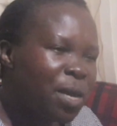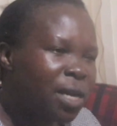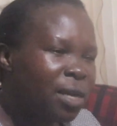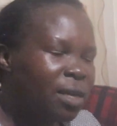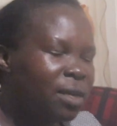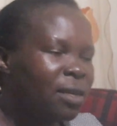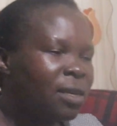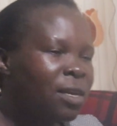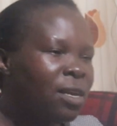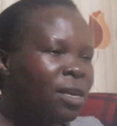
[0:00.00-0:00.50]

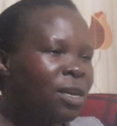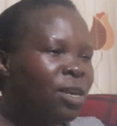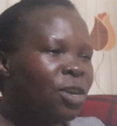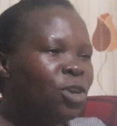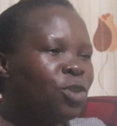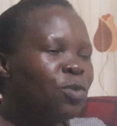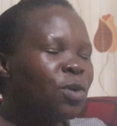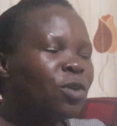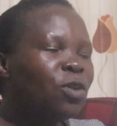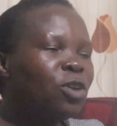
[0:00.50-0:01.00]
pig
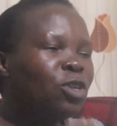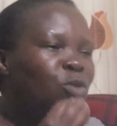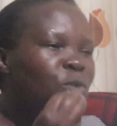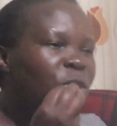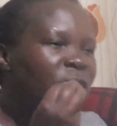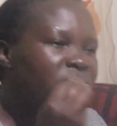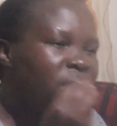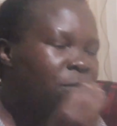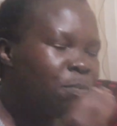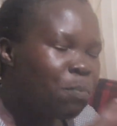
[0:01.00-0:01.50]
you're going
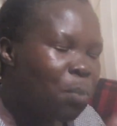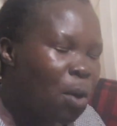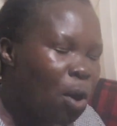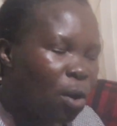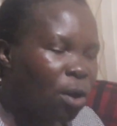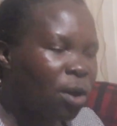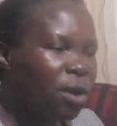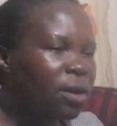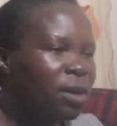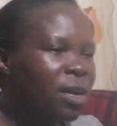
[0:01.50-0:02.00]
to get
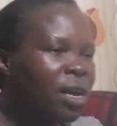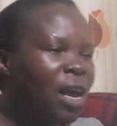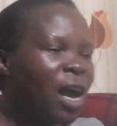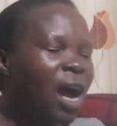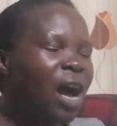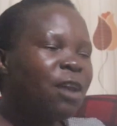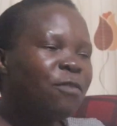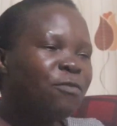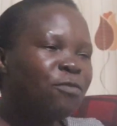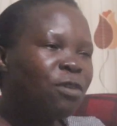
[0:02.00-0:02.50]
pork
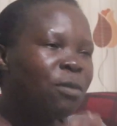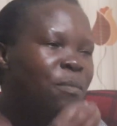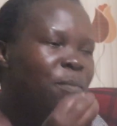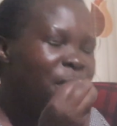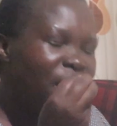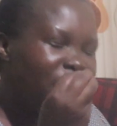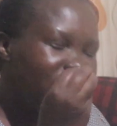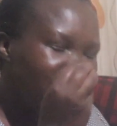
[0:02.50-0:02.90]
and from